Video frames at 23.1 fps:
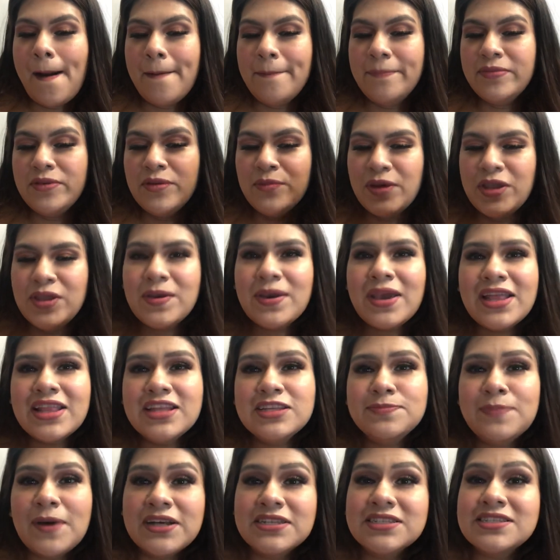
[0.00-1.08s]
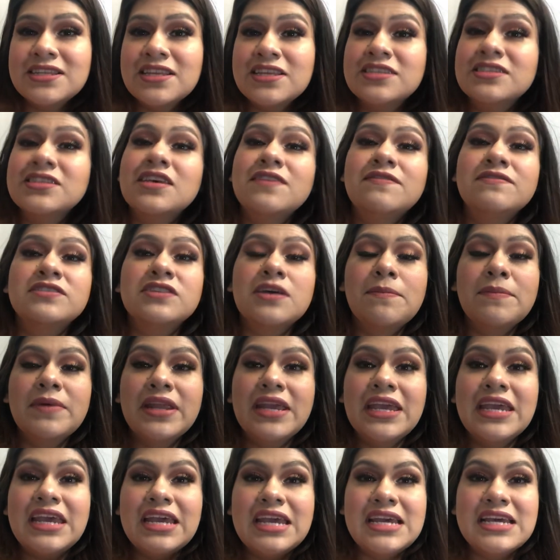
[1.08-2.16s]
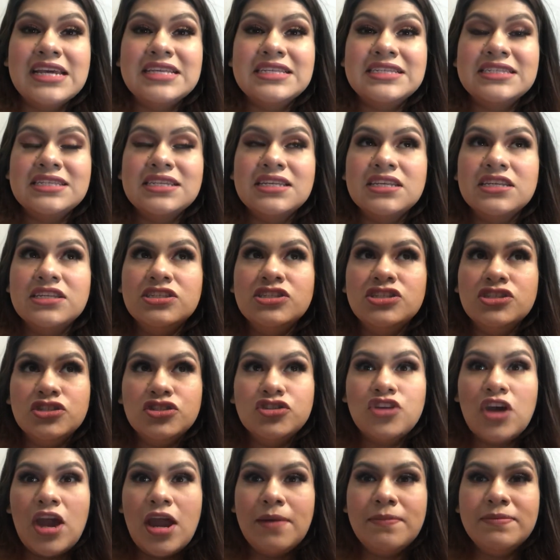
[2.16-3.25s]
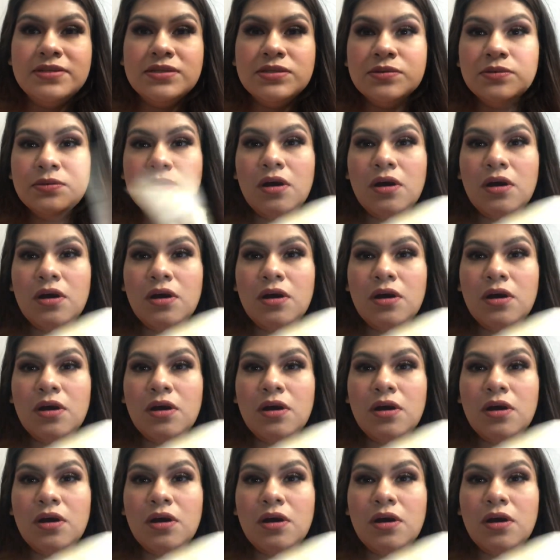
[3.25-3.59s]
The way you get these boxes is if somebody is subscribed to